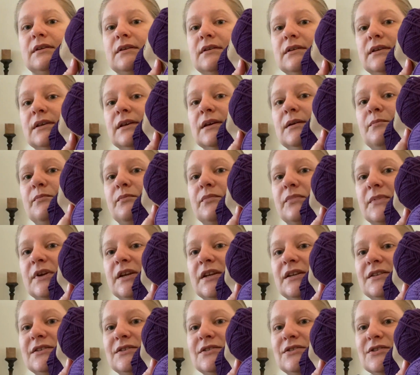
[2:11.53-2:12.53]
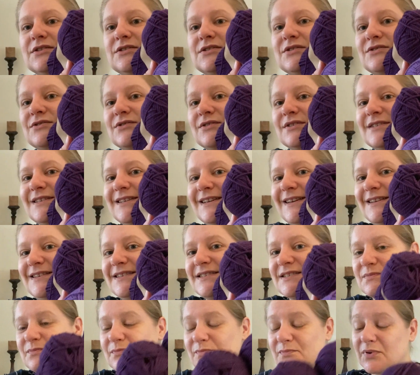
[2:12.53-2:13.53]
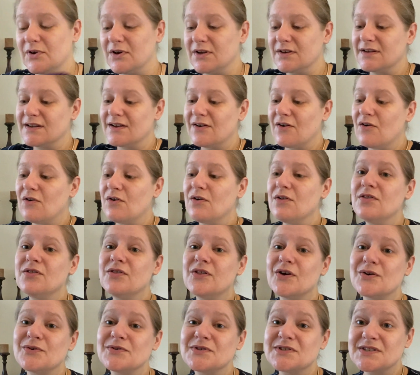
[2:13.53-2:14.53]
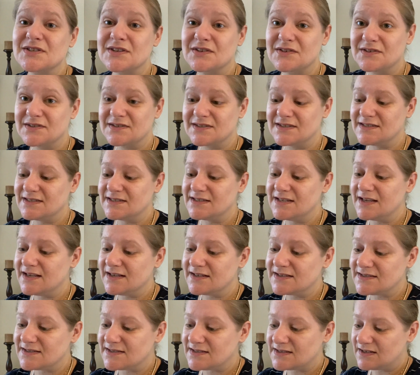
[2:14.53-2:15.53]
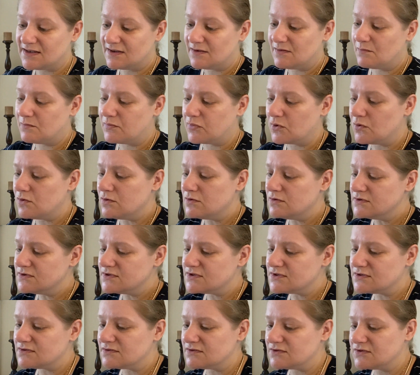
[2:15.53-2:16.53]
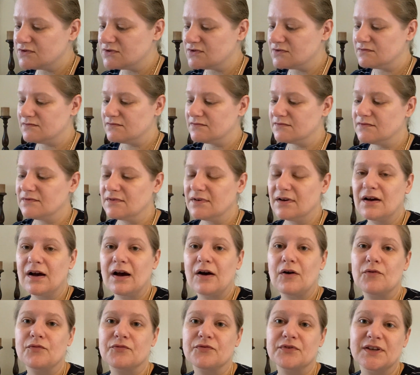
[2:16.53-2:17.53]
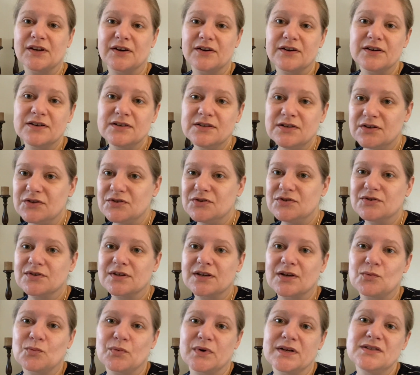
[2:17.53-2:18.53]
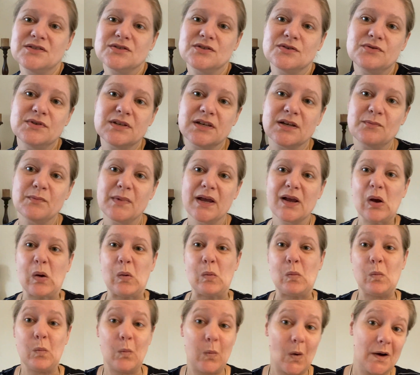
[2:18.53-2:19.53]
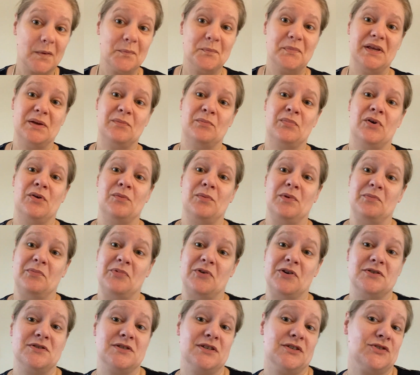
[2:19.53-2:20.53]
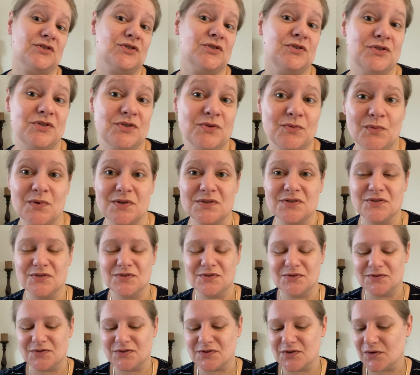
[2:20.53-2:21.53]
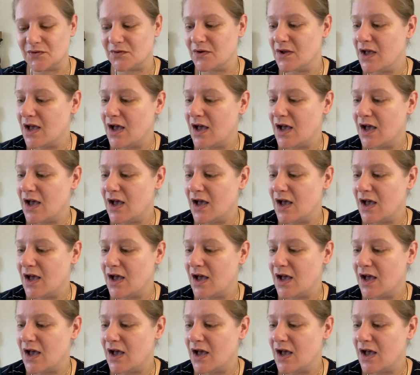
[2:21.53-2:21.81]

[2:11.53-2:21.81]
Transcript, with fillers: Yep, it just succeeds, but all those 6 balls of yarn you can win, so you can make one big purple project should you want to do so.